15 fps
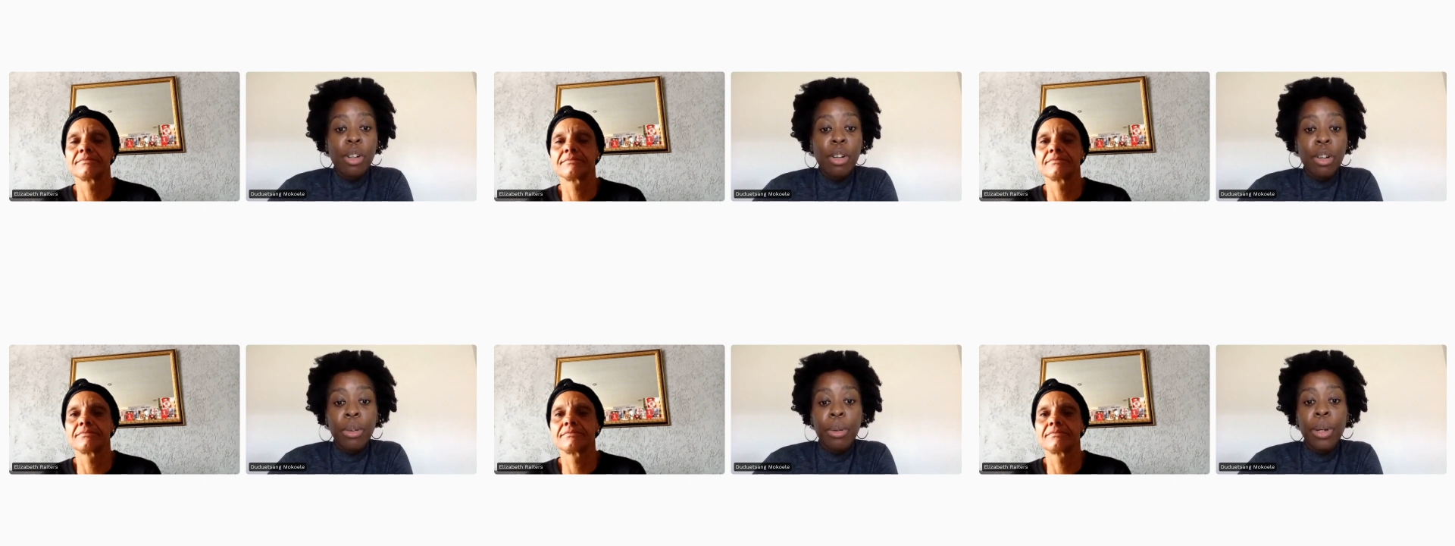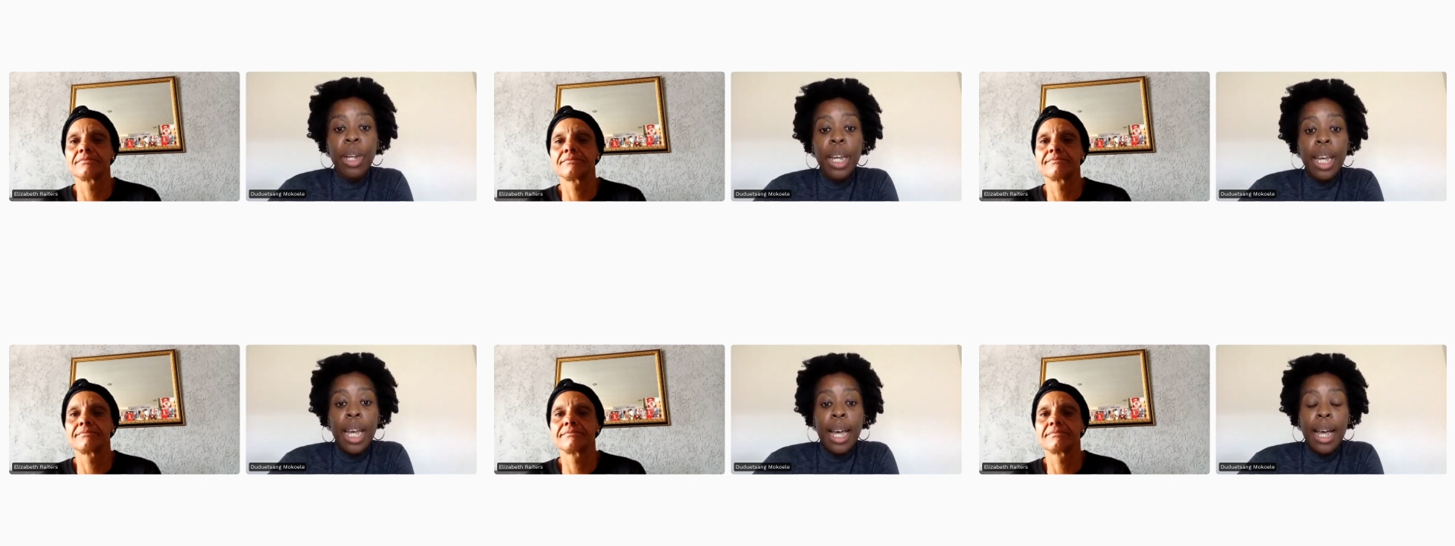Speaker 1: know,
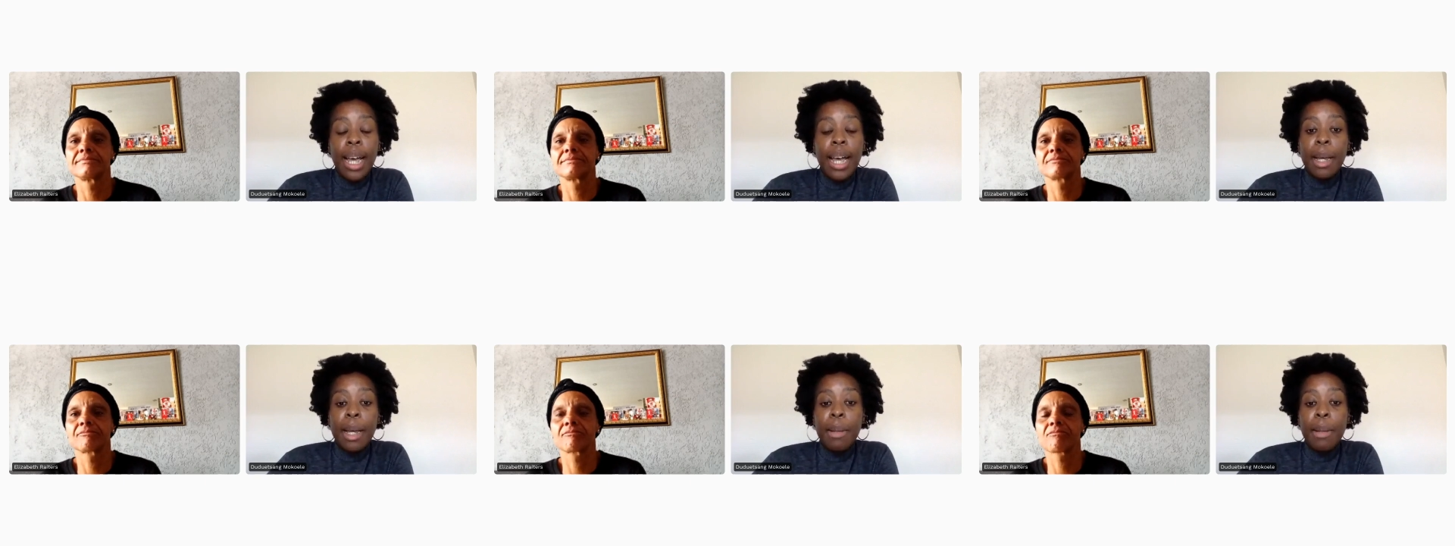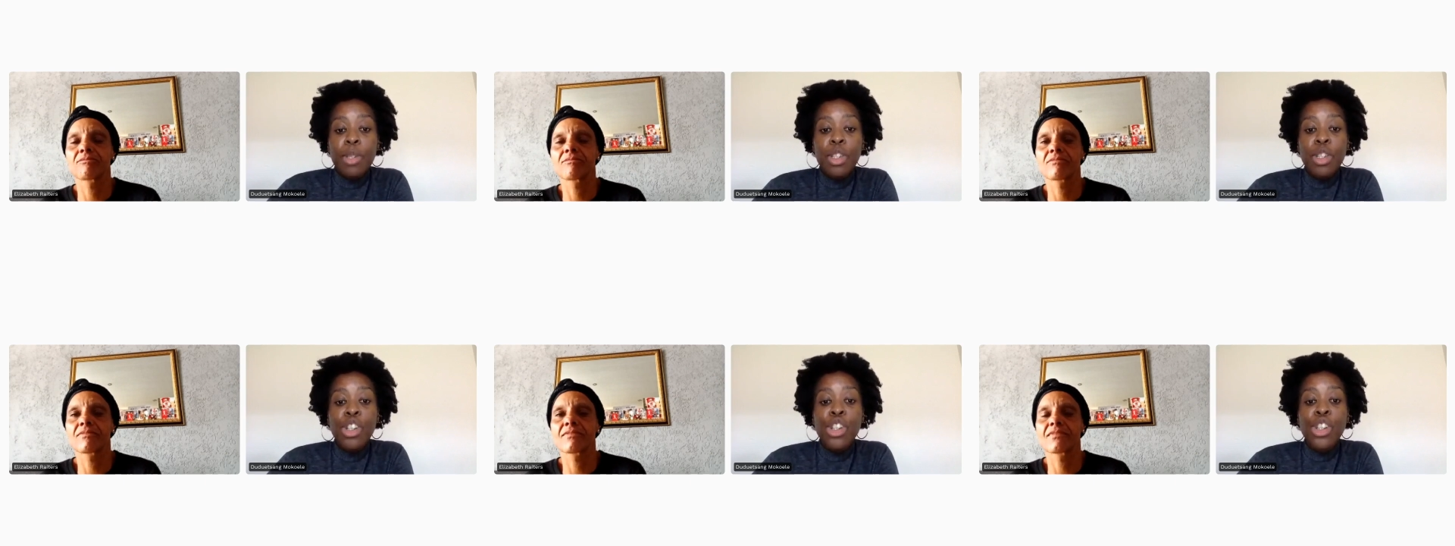um,
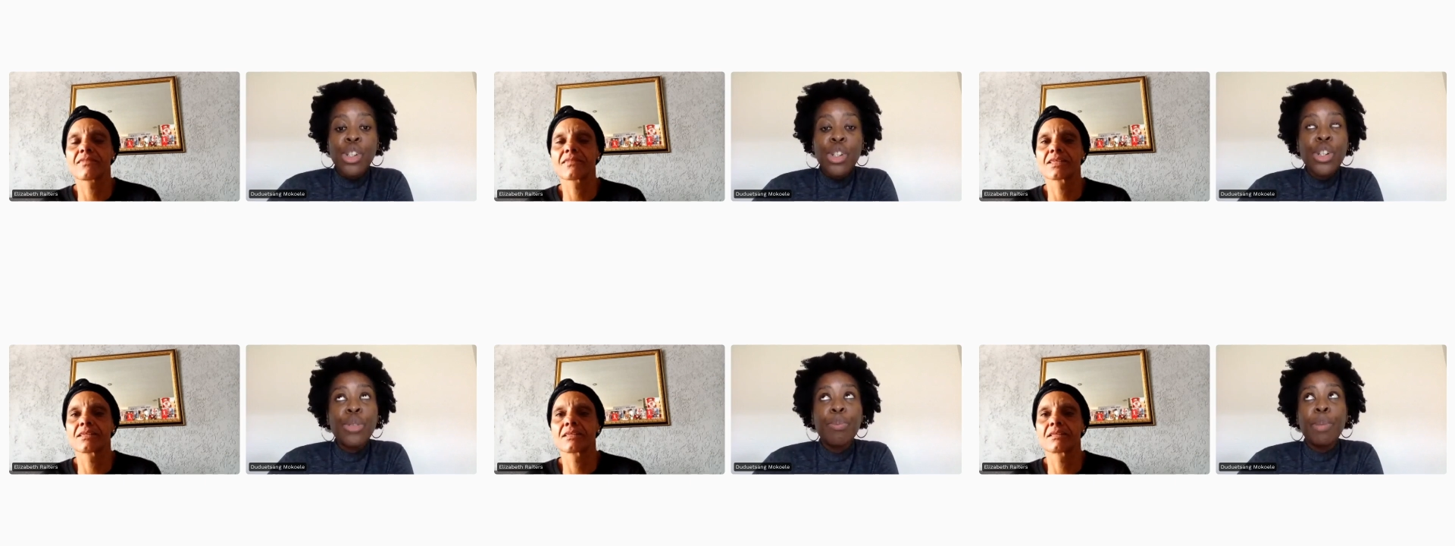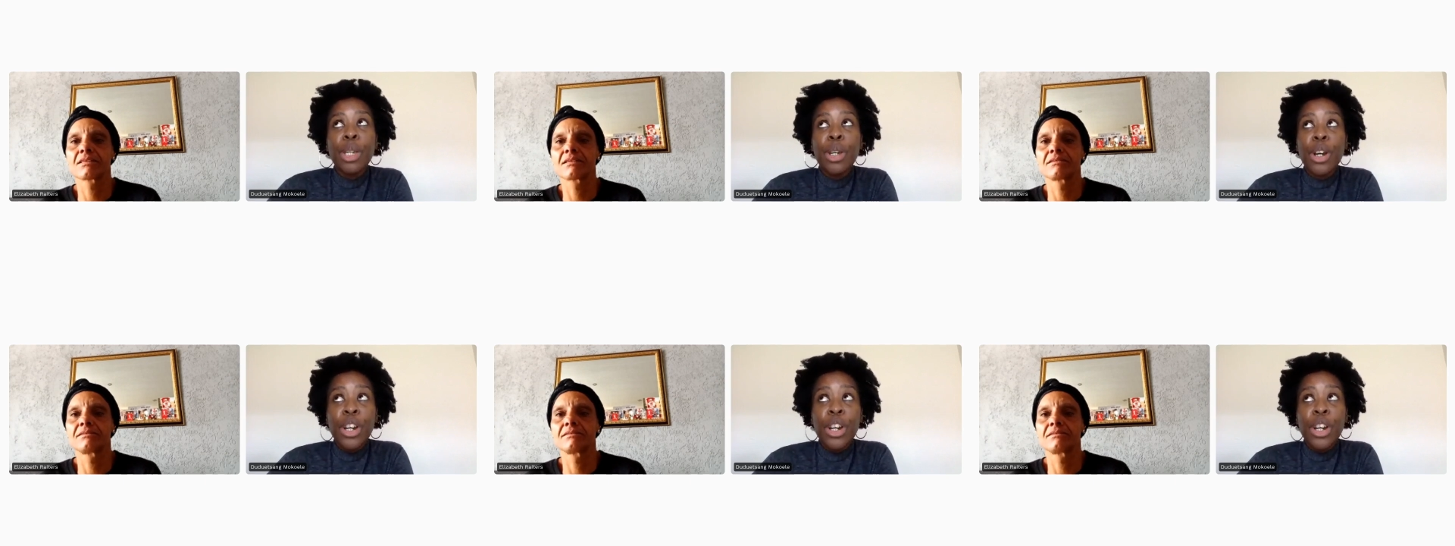you should be